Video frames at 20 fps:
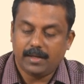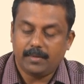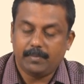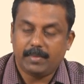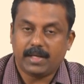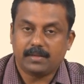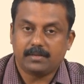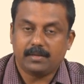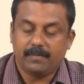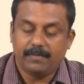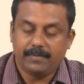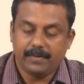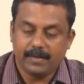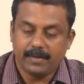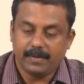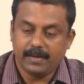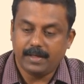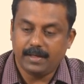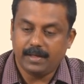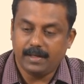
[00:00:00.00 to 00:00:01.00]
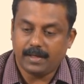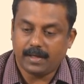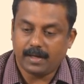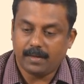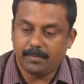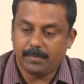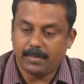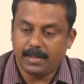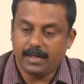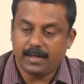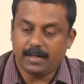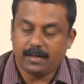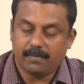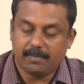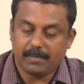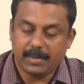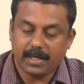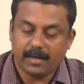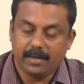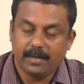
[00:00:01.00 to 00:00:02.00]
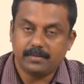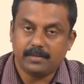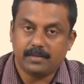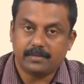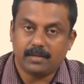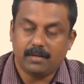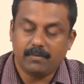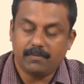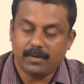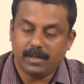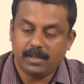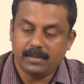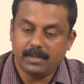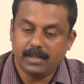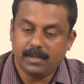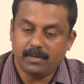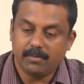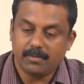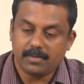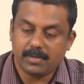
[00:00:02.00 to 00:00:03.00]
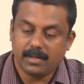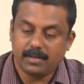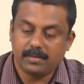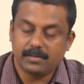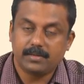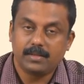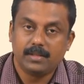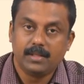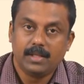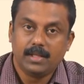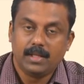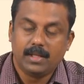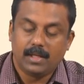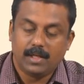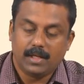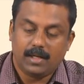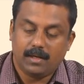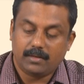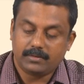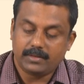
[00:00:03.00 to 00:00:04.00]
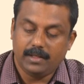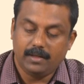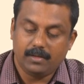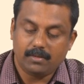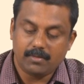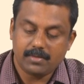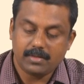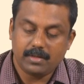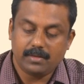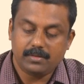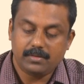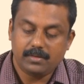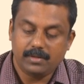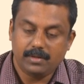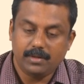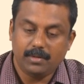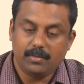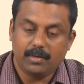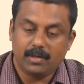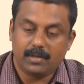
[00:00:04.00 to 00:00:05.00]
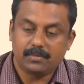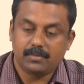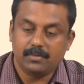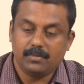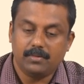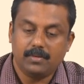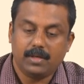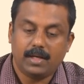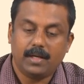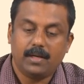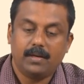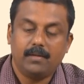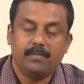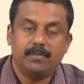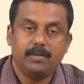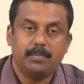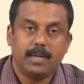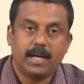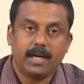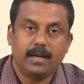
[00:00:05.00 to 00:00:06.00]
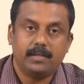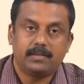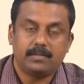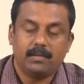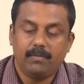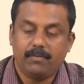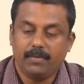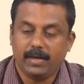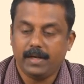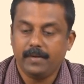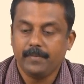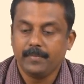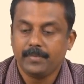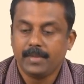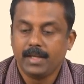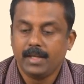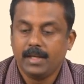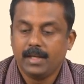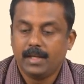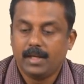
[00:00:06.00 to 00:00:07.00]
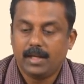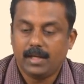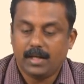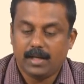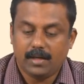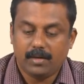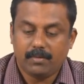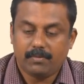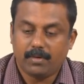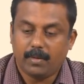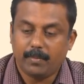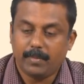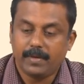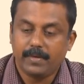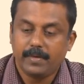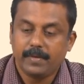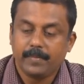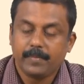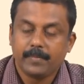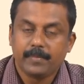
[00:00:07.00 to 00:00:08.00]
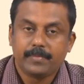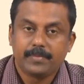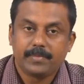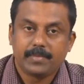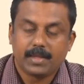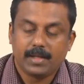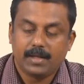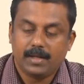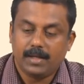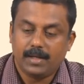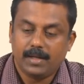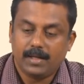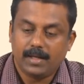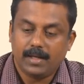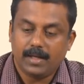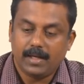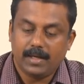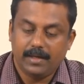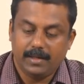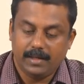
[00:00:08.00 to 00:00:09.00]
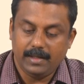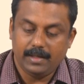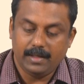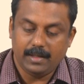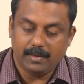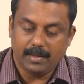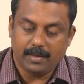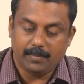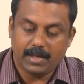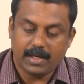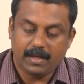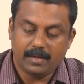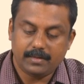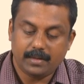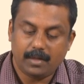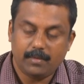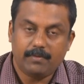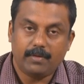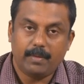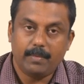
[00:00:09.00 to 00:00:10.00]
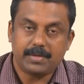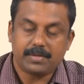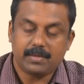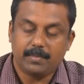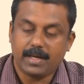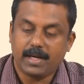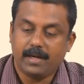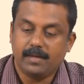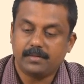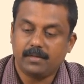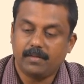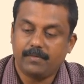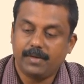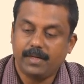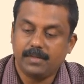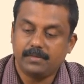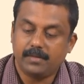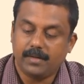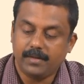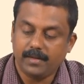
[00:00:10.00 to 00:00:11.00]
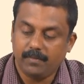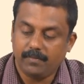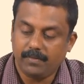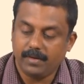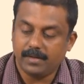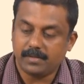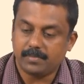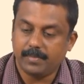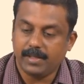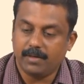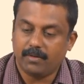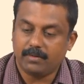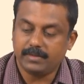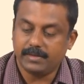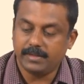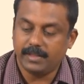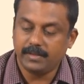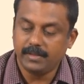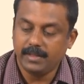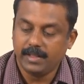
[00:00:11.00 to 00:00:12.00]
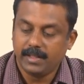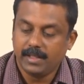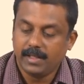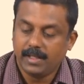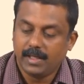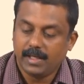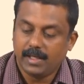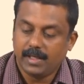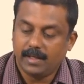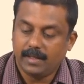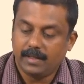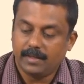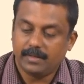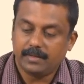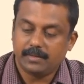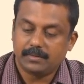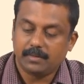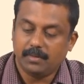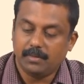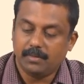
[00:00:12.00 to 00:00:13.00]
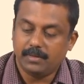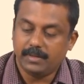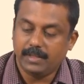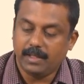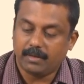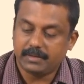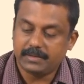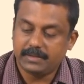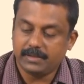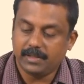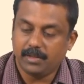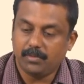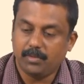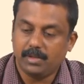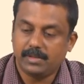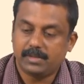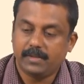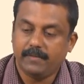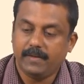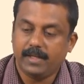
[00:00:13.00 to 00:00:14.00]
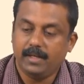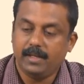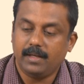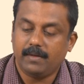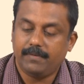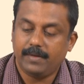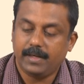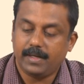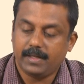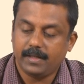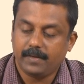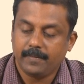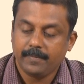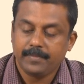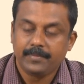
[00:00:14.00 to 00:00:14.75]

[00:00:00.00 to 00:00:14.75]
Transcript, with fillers: because of entrapment of manganese and sulfur in the inclusions oxide inclusions you will also have manganese sulfide uh, formant uh, and the uh, yeah, formation of manganese sulfide is not influenced by oxygen. Uh, so, the oxygen would severely affect